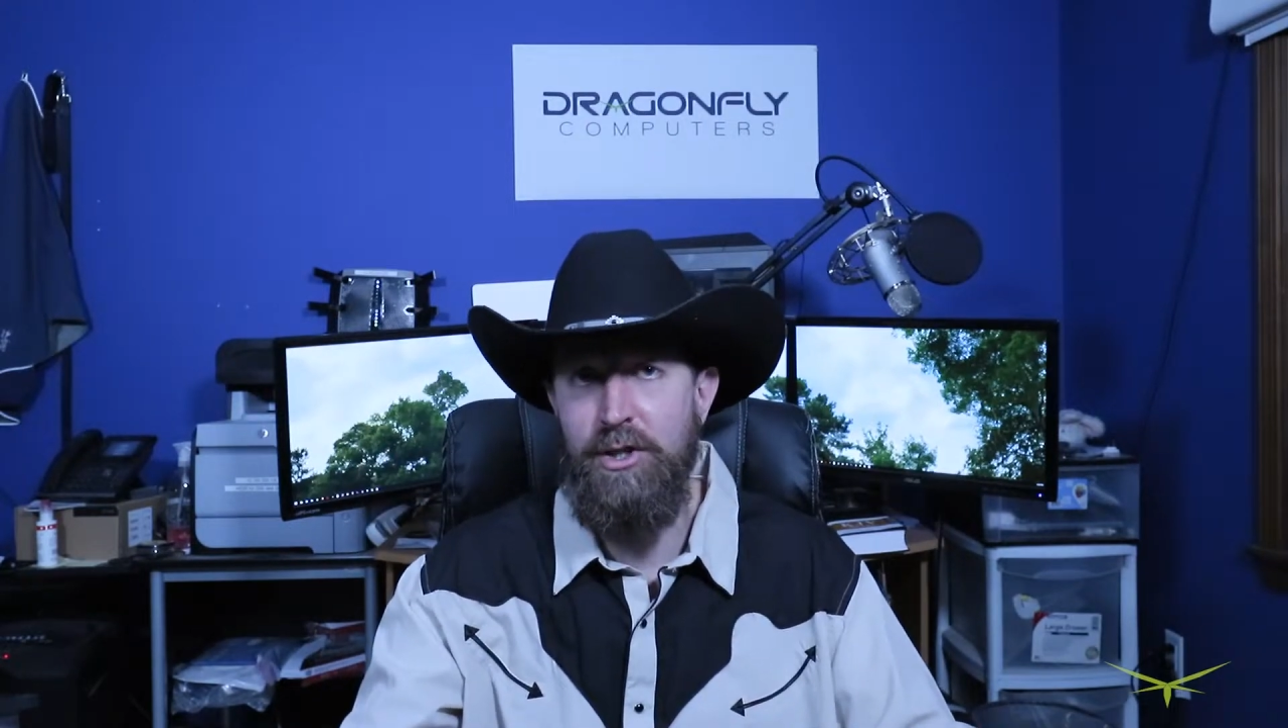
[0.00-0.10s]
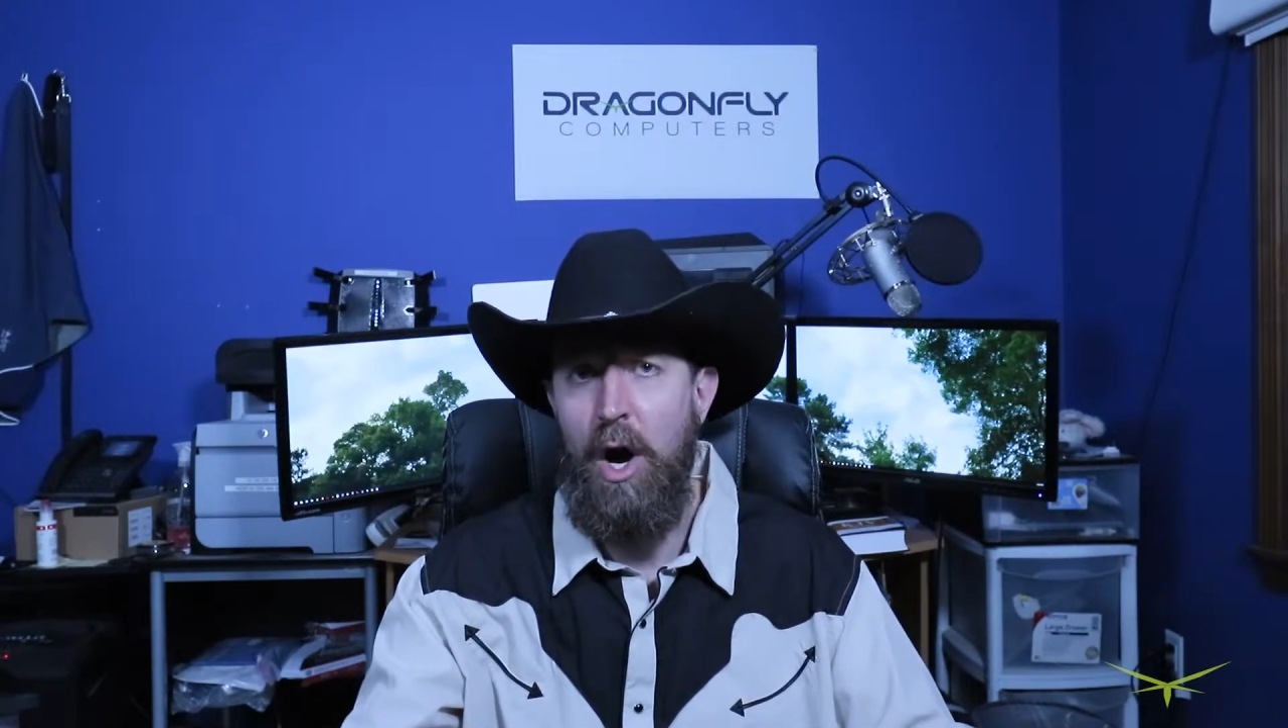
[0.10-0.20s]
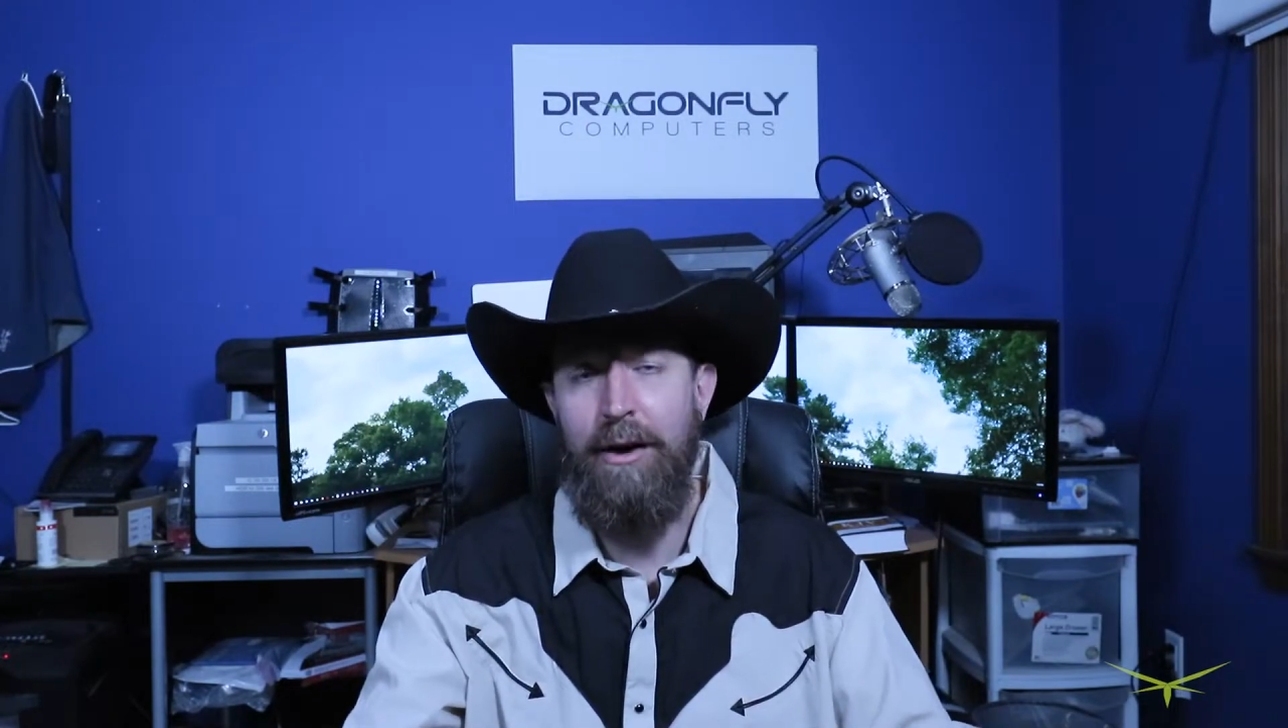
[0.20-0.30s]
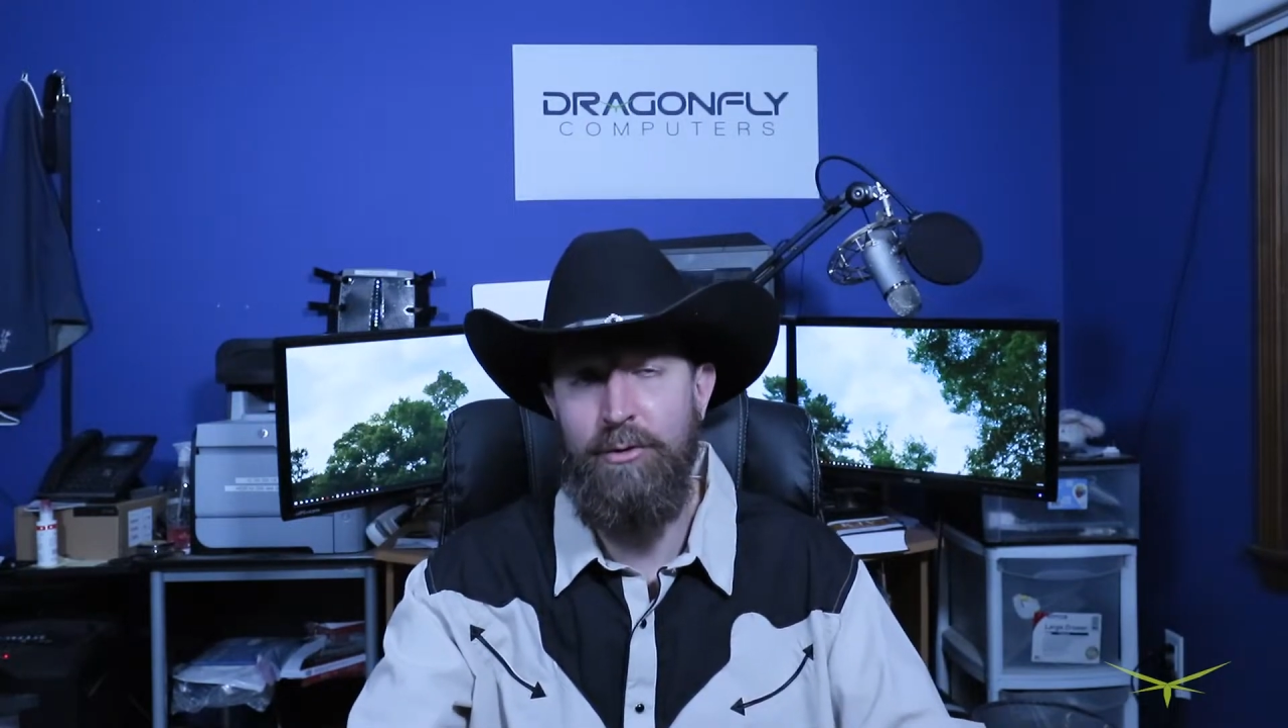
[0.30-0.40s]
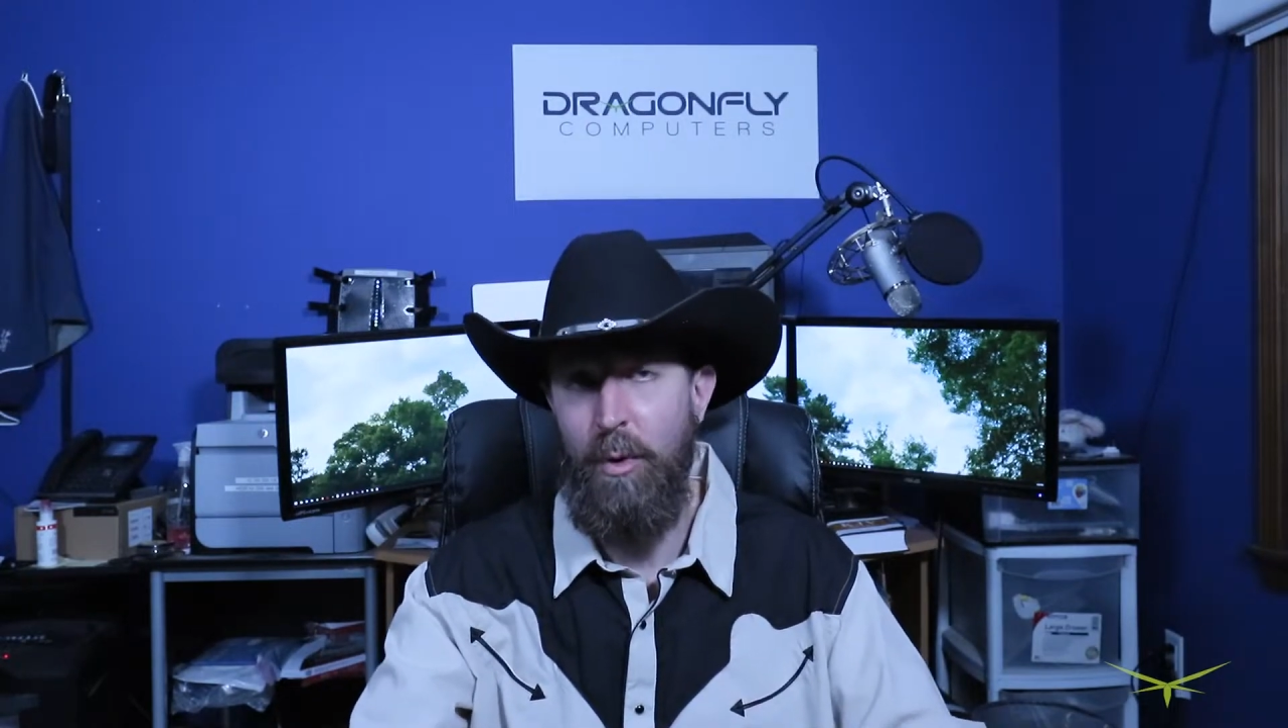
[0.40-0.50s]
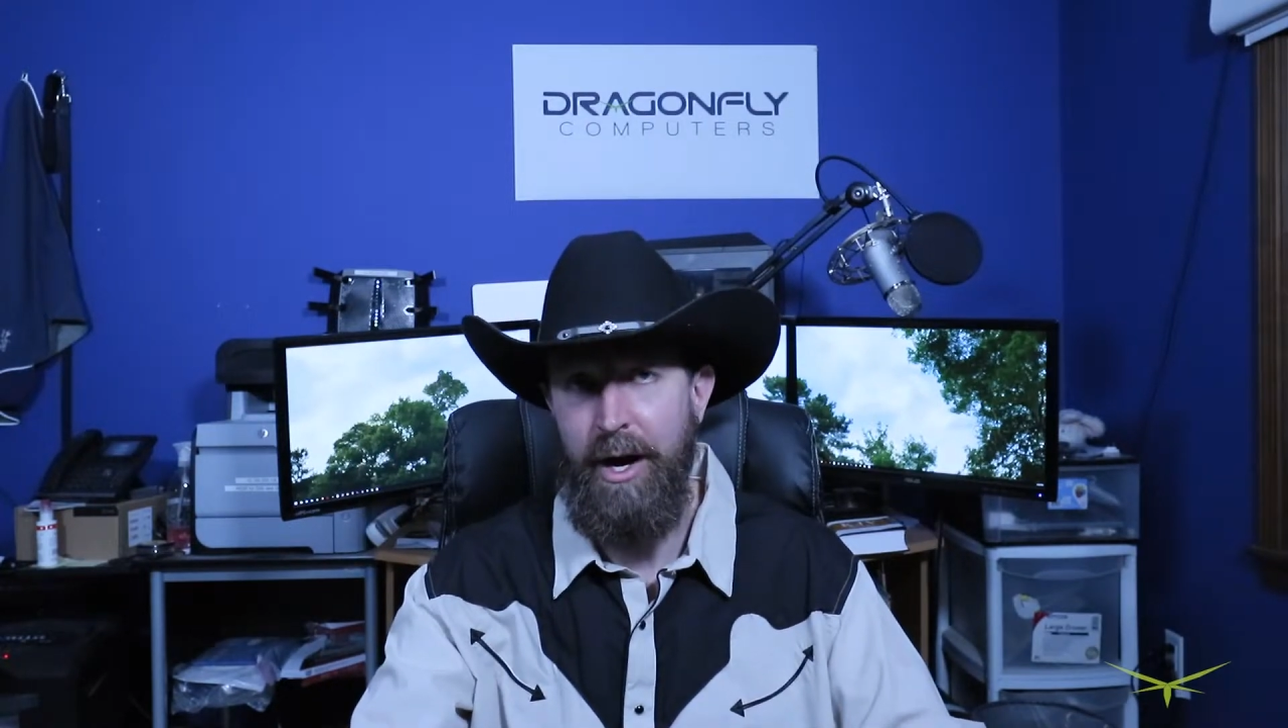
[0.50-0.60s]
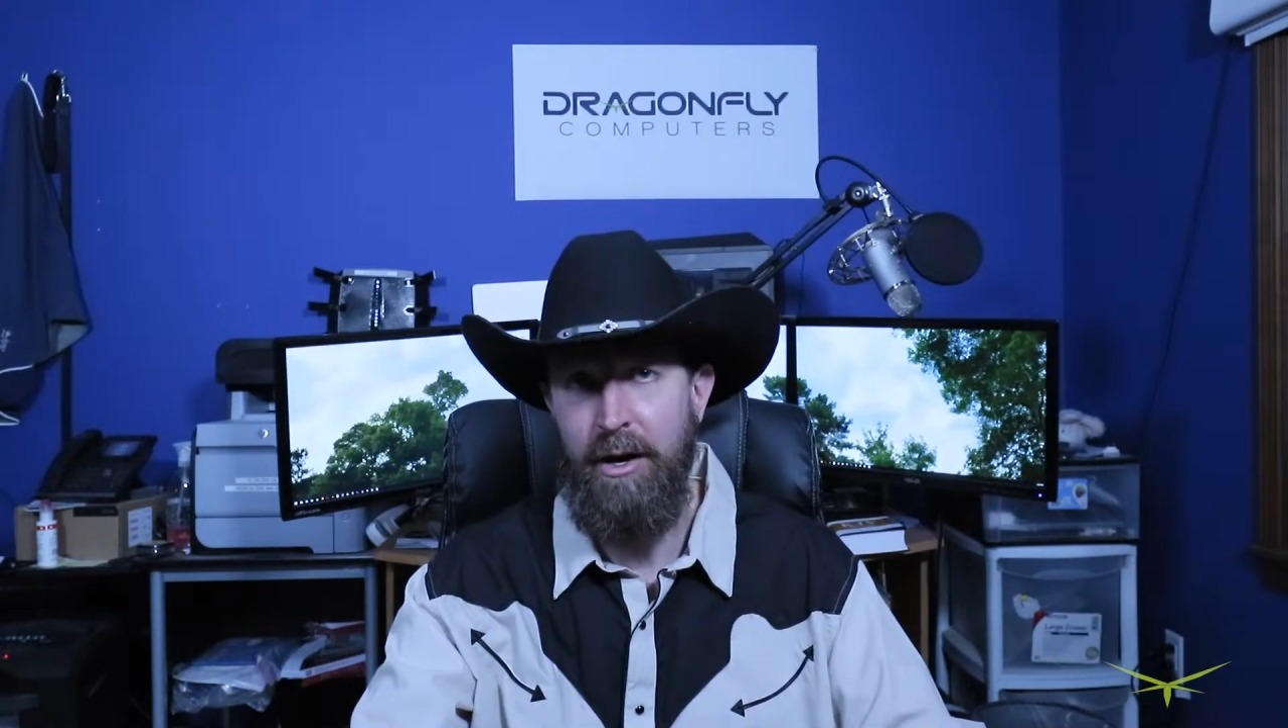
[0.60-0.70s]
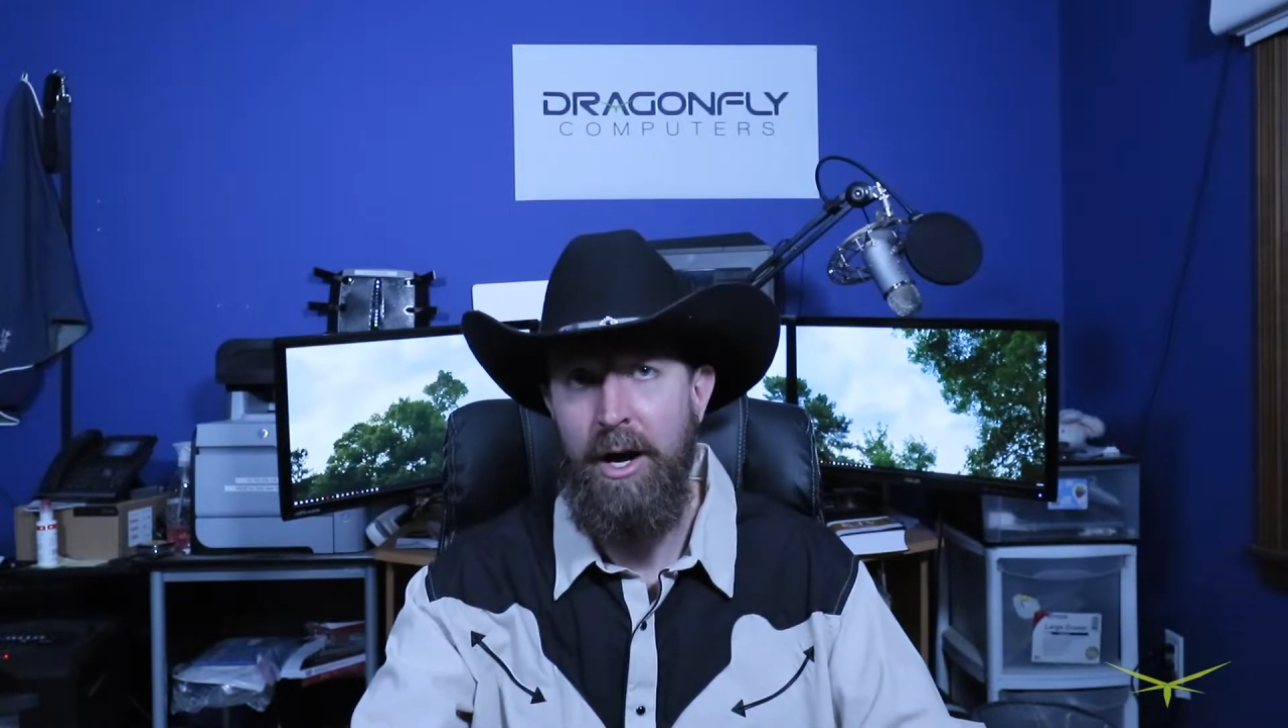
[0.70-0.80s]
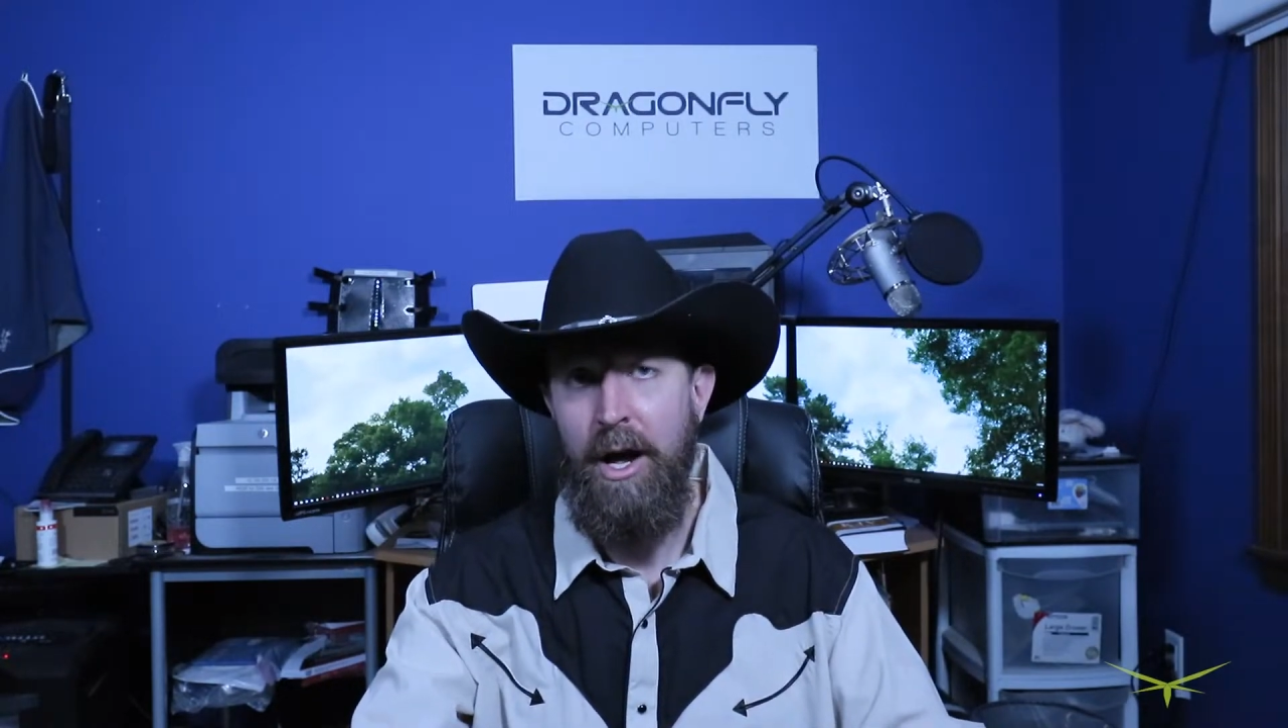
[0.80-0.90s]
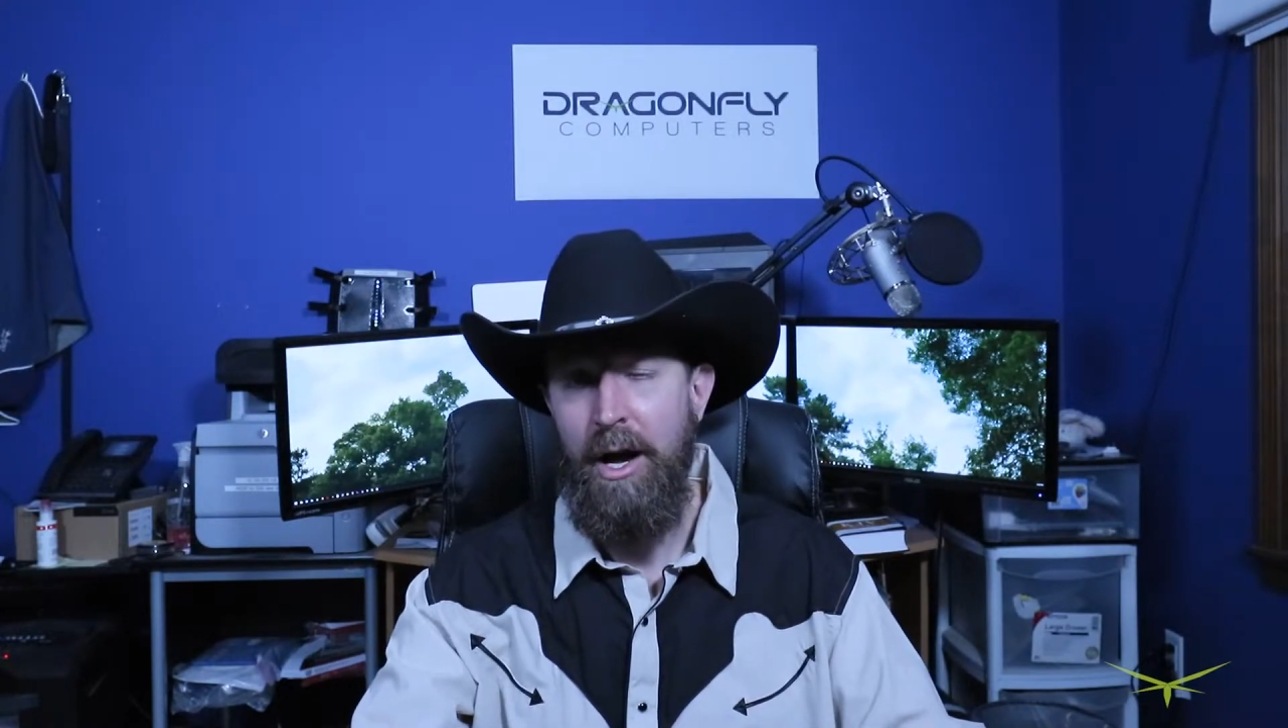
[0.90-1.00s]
software.